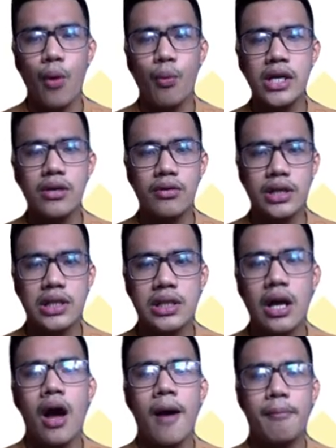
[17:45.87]
We use
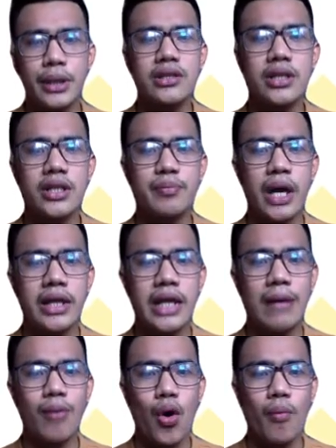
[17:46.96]
Pearson's
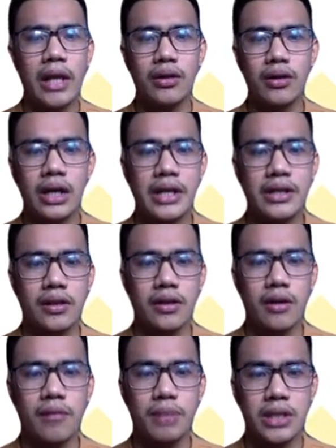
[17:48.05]
product moment correlation,
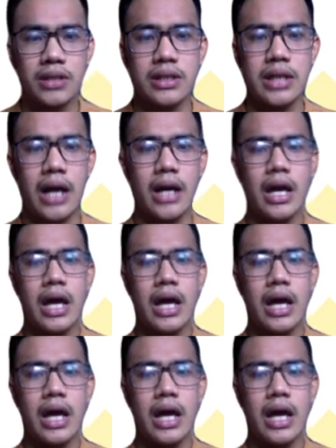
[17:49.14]
or Pearson's R.